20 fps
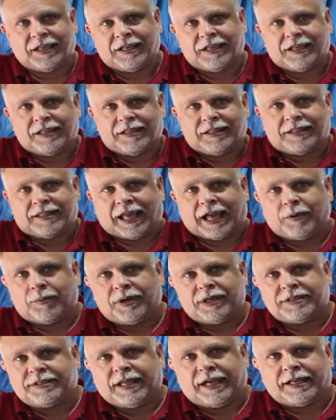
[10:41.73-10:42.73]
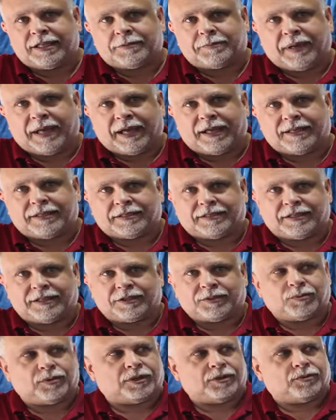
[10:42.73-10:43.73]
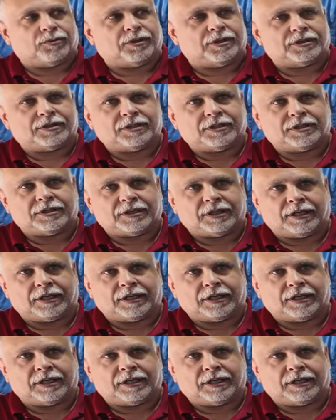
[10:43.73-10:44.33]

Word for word: Oh, that one is not as bad as this one was,